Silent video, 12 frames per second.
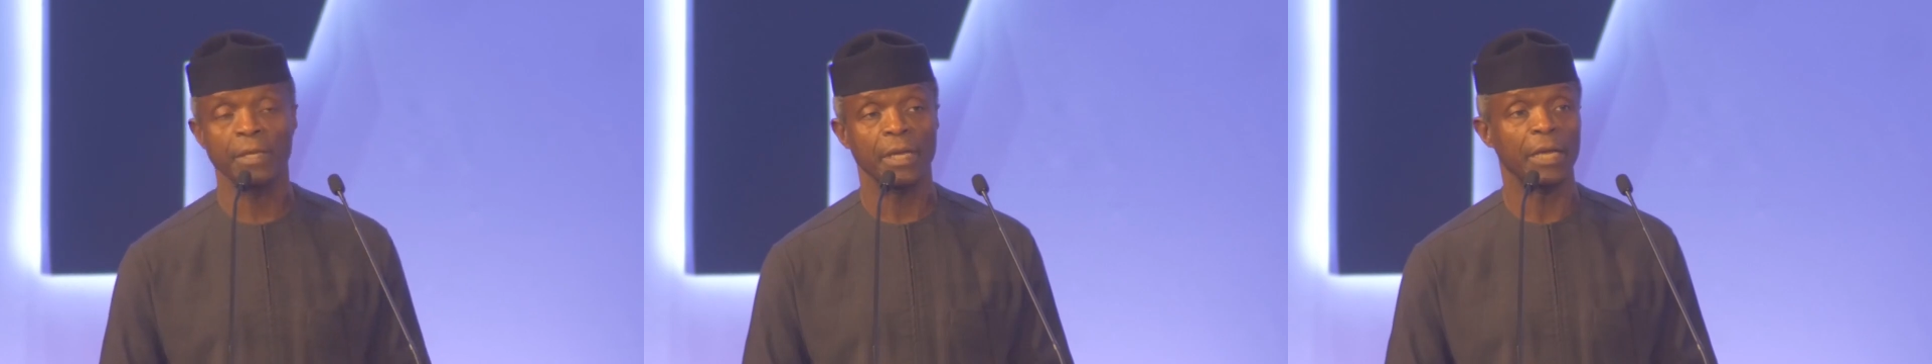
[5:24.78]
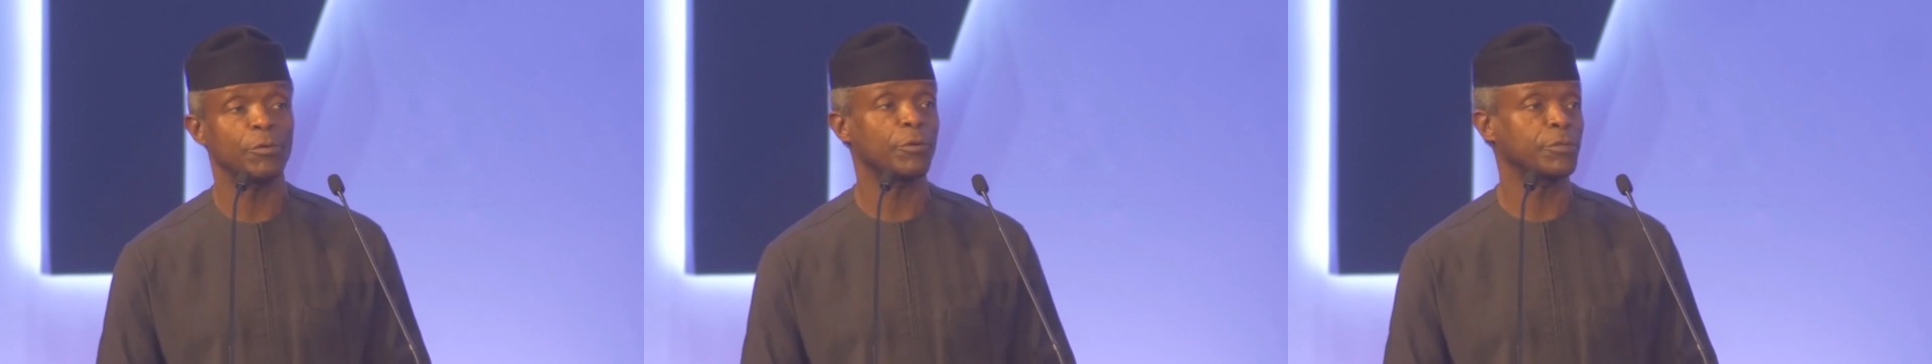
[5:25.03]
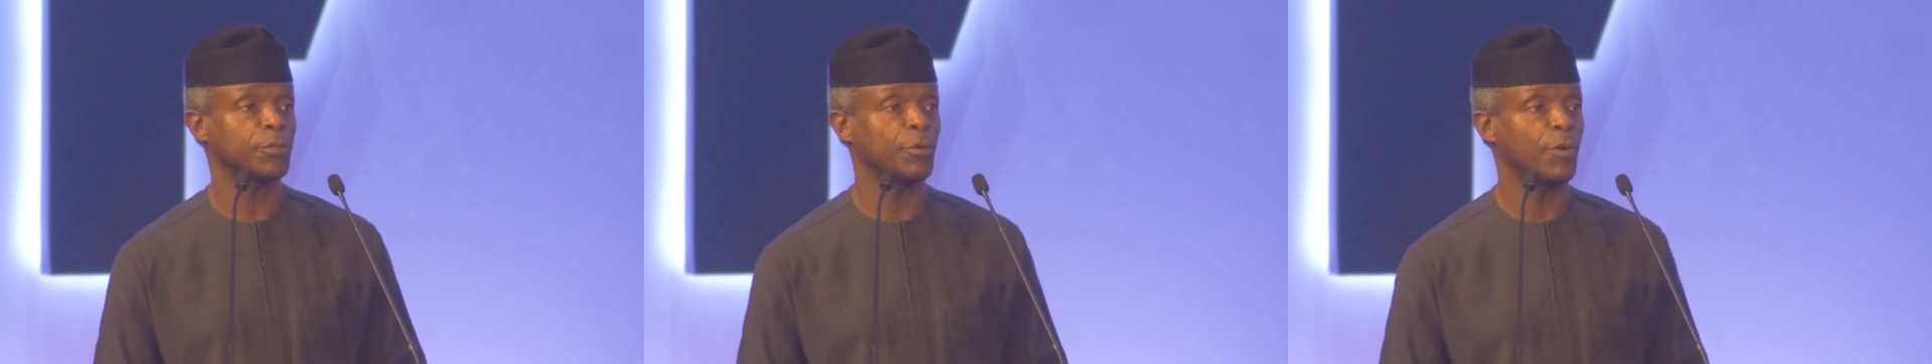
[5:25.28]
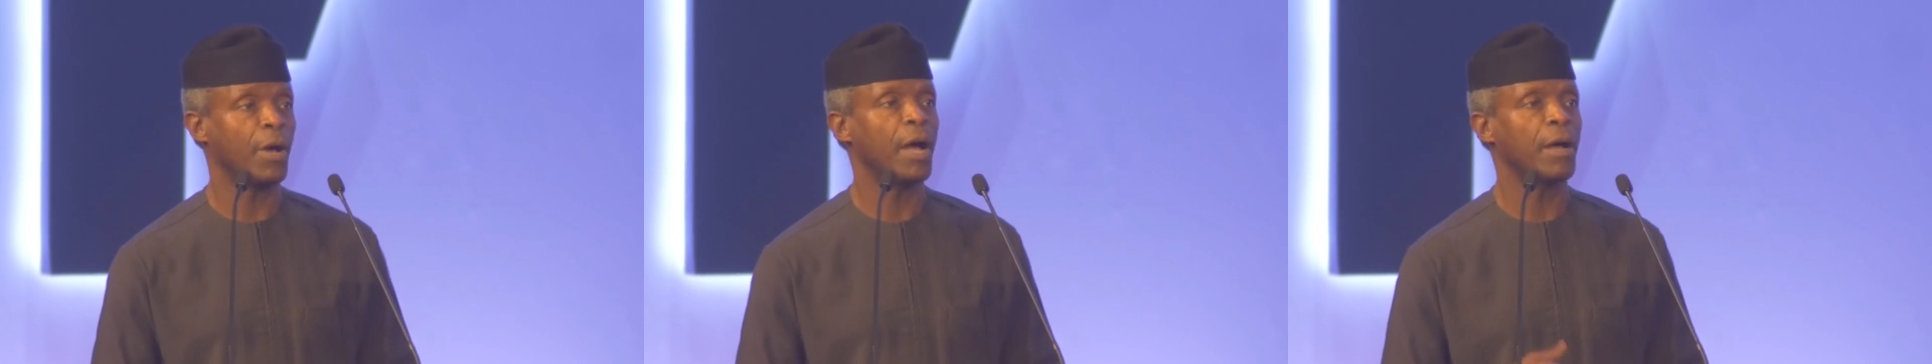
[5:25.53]
and
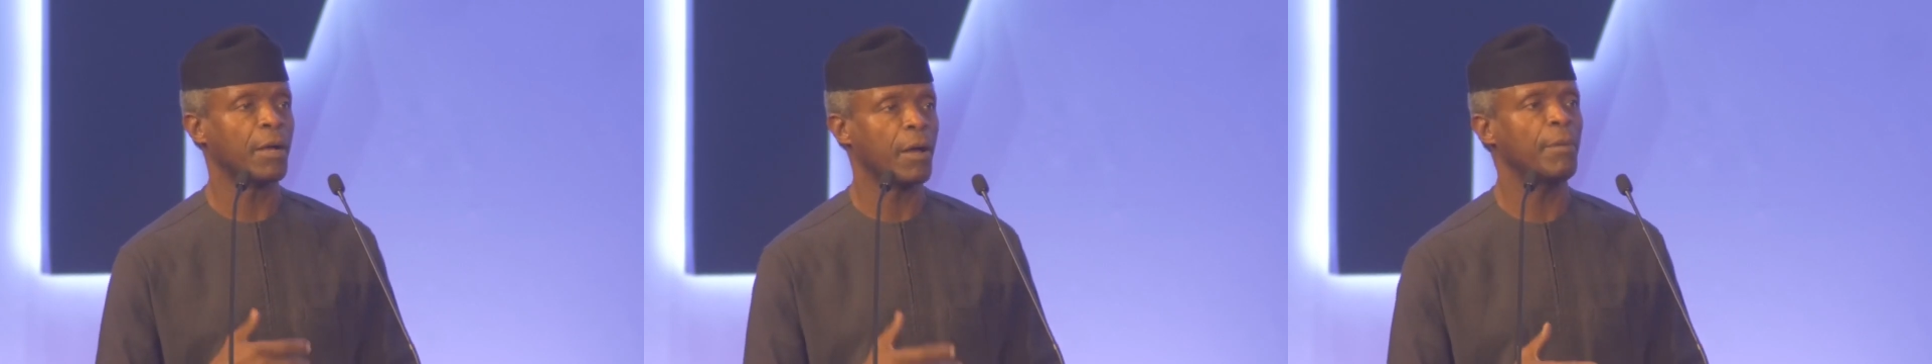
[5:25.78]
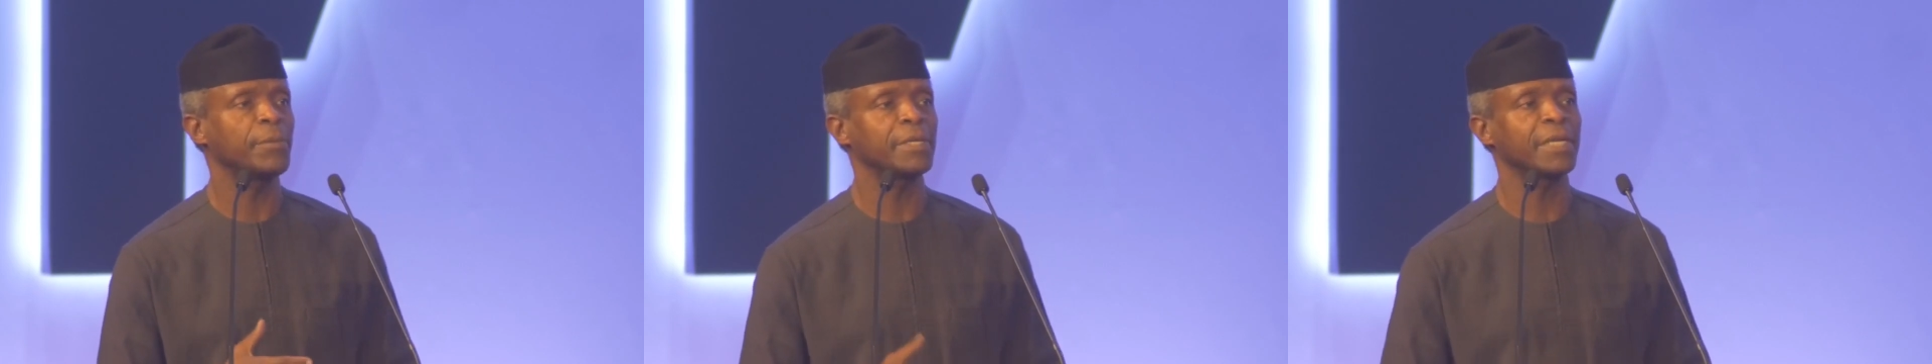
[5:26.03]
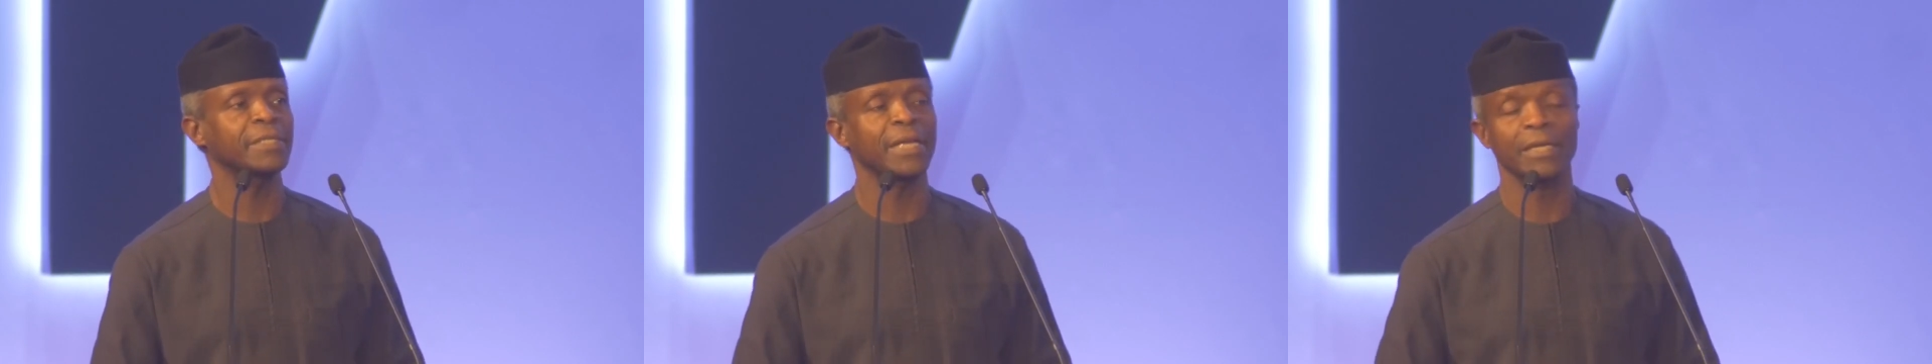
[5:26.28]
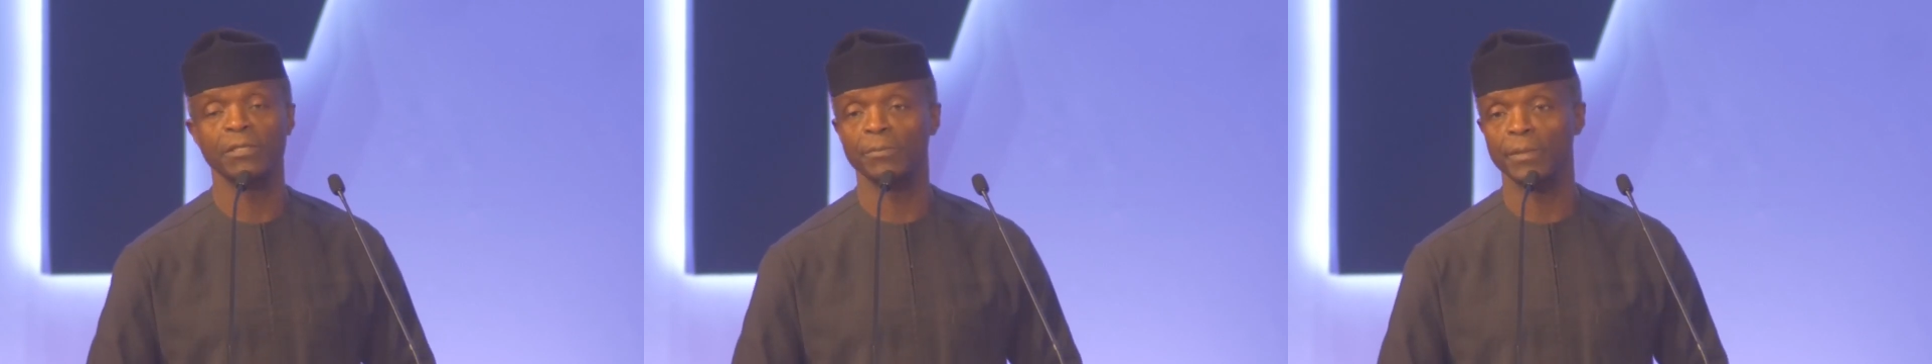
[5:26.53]
also our common
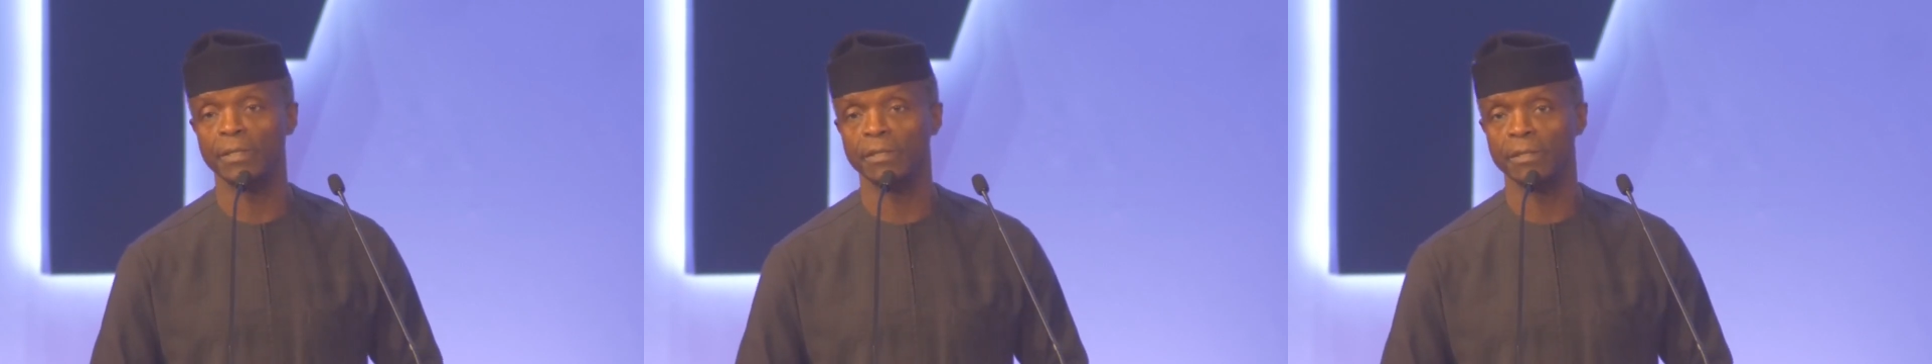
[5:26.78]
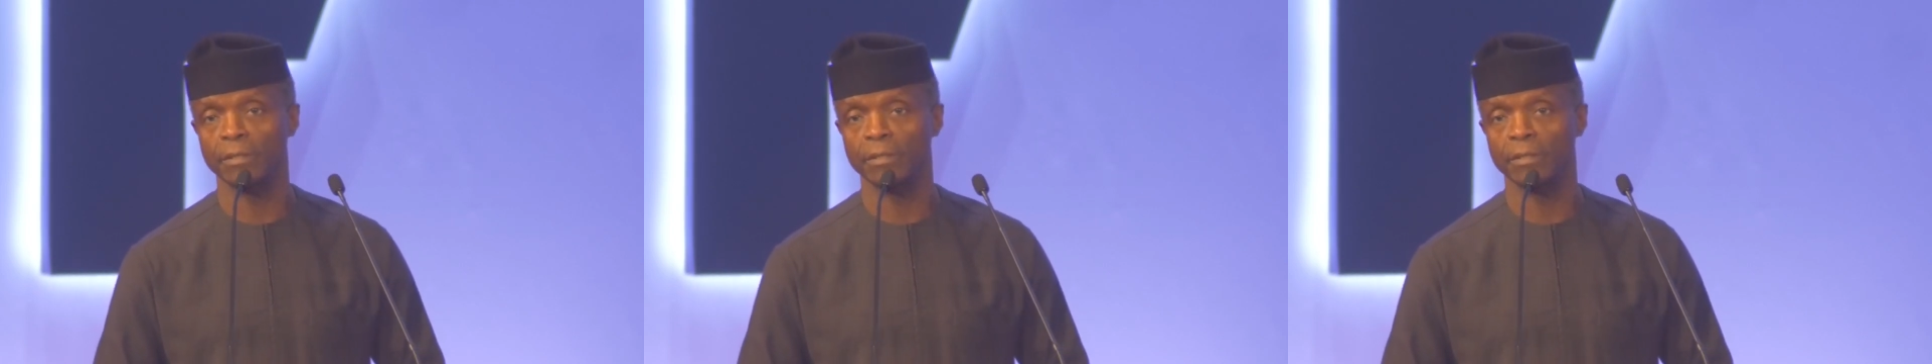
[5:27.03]
attachment